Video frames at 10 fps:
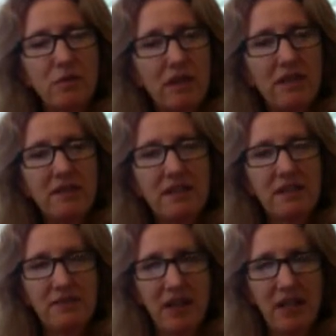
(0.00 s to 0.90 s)
squeeze
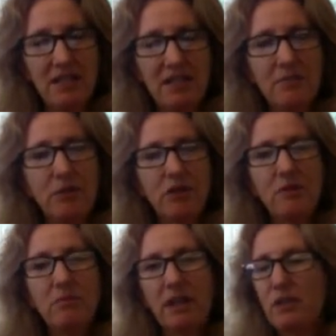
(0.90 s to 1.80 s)
in the veins and
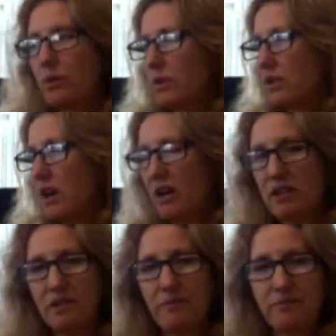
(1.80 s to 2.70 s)
pushing blood toward the
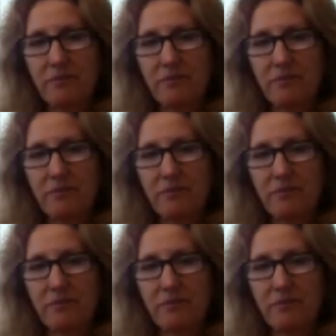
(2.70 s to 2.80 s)
heart.